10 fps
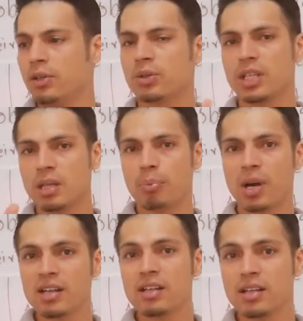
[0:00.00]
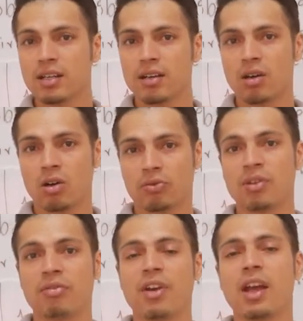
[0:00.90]
see the plug of
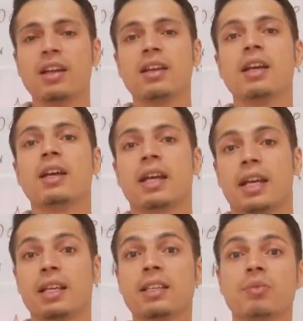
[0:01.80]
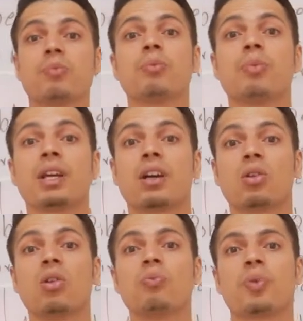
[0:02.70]
the fan, it is made
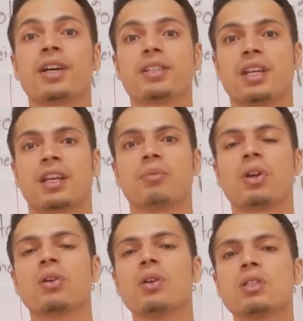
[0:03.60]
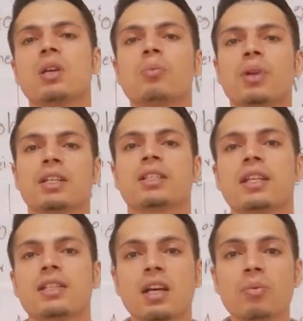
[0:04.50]
out of plastic, because
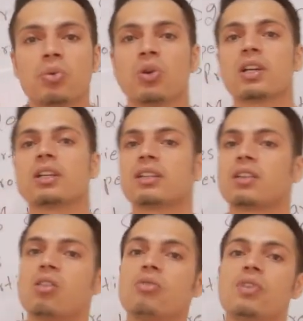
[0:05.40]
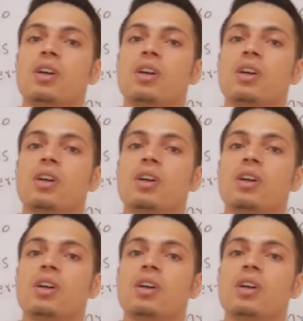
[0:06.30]
plastic is a poor conductor of